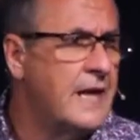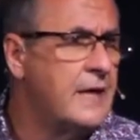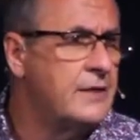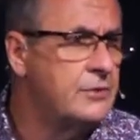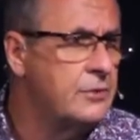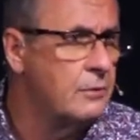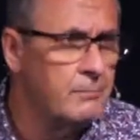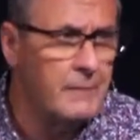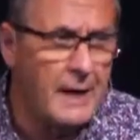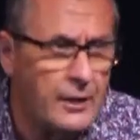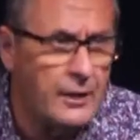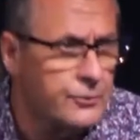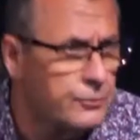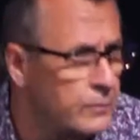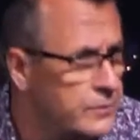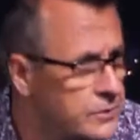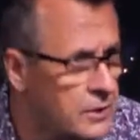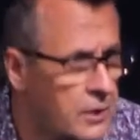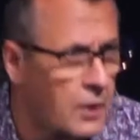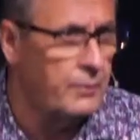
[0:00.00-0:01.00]
of your mouth when
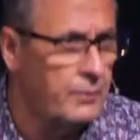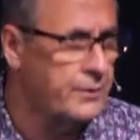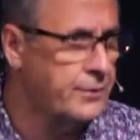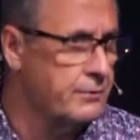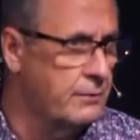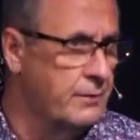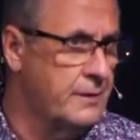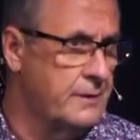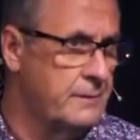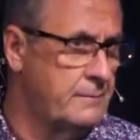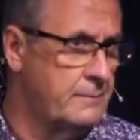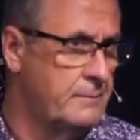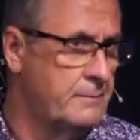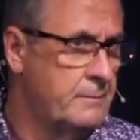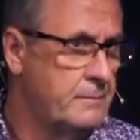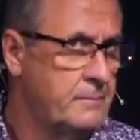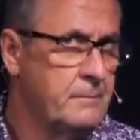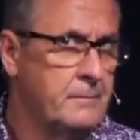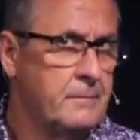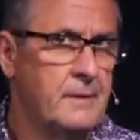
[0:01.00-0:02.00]
you're going through it.
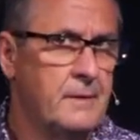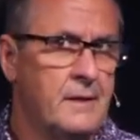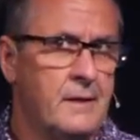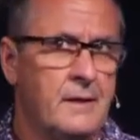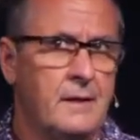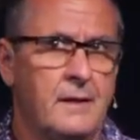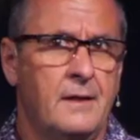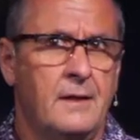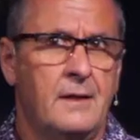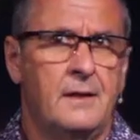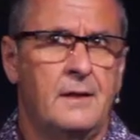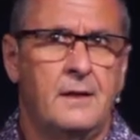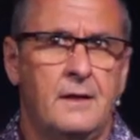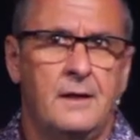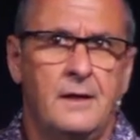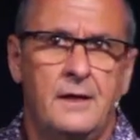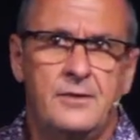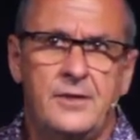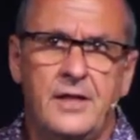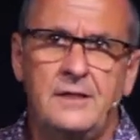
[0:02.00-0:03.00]

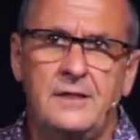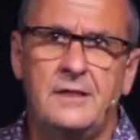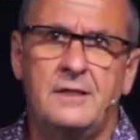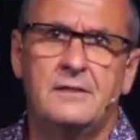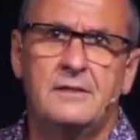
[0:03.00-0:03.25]
And then, let